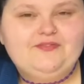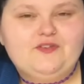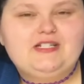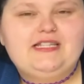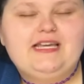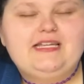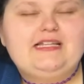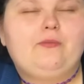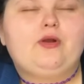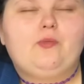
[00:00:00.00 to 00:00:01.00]
first thing is
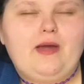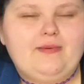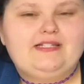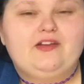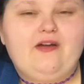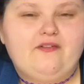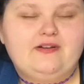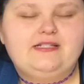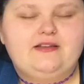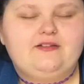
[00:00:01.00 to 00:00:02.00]
I want to weigh myself
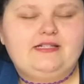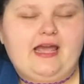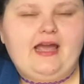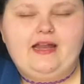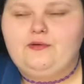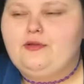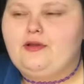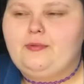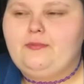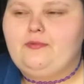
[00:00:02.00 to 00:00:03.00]
every single day. I know a
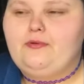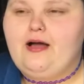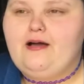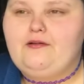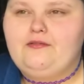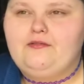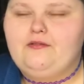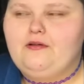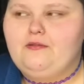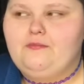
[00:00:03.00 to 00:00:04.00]
lot of people have
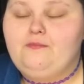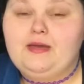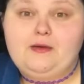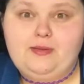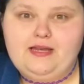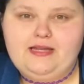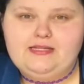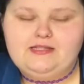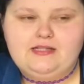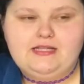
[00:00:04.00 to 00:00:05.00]
big
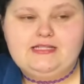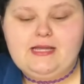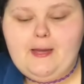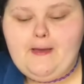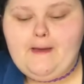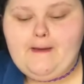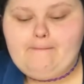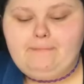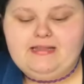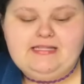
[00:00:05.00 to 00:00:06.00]
opinions on this.
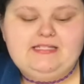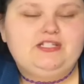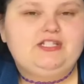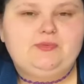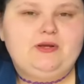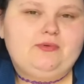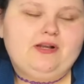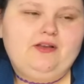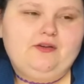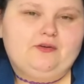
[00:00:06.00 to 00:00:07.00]
But this is just what I
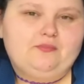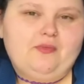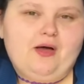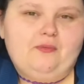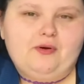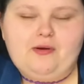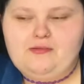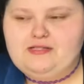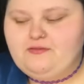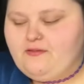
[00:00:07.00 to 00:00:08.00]
want to do. I want to weigh
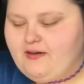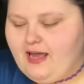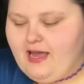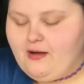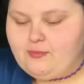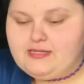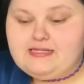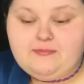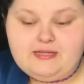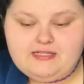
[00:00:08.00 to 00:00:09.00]
myself every day. I want to
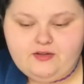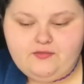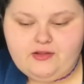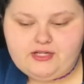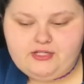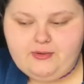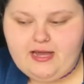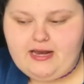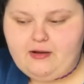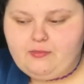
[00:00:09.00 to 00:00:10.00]
see myself
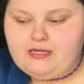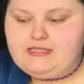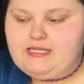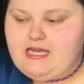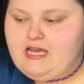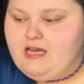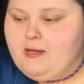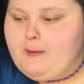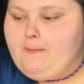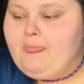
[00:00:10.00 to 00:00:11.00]
fluctuate. I want to see,
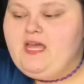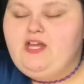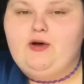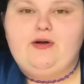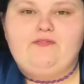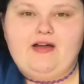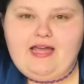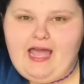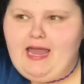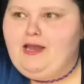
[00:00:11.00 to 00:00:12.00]
you know, if
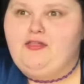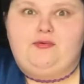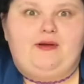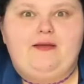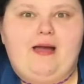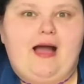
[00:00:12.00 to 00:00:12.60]
I gain 3